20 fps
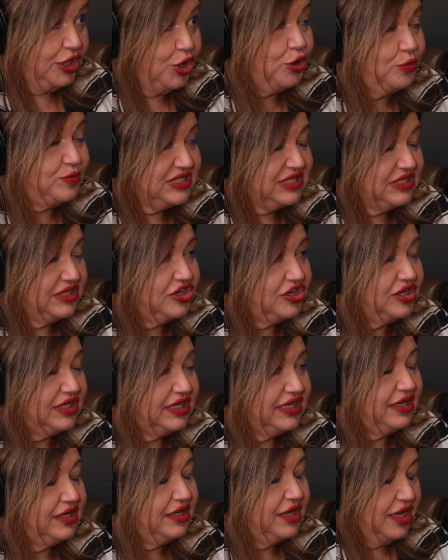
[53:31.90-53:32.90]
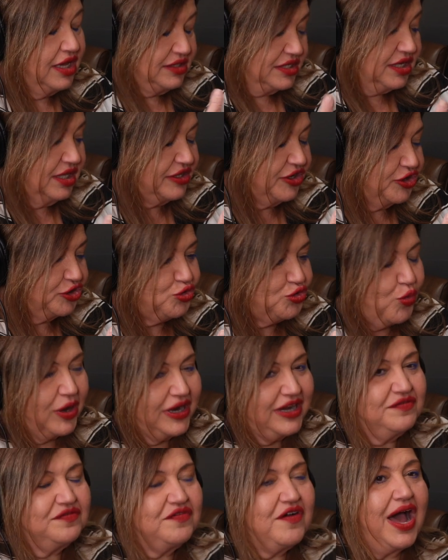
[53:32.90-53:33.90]
lobes literally till they're
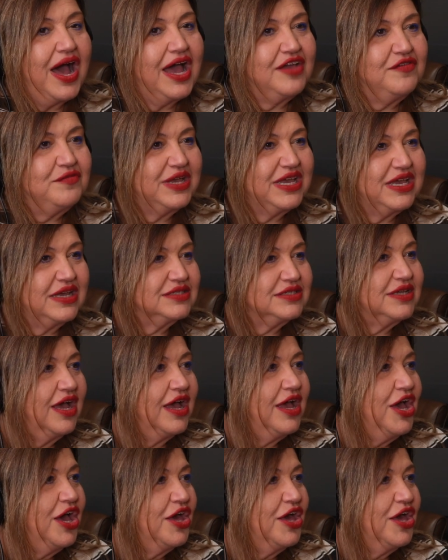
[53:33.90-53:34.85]
25. Because